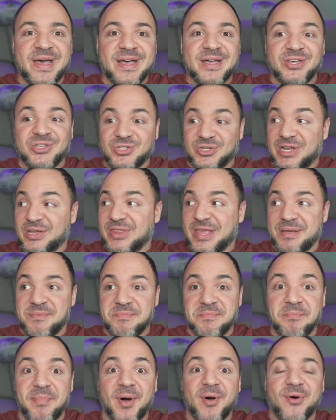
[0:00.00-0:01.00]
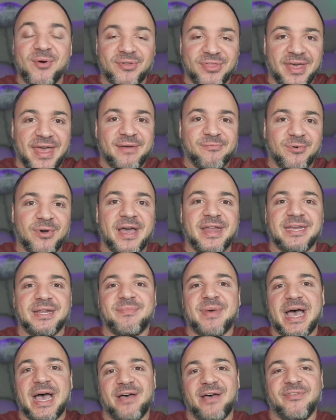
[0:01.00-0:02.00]
So now they both will end up
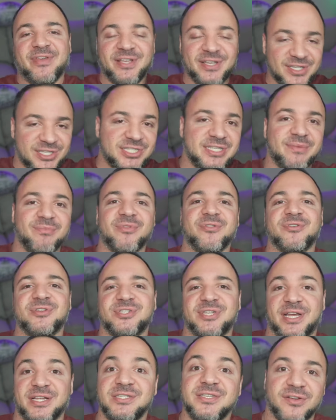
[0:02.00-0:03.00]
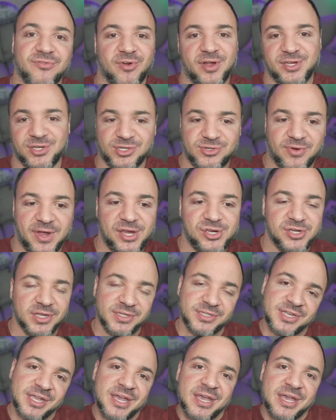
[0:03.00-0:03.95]
having similar sets of registrations.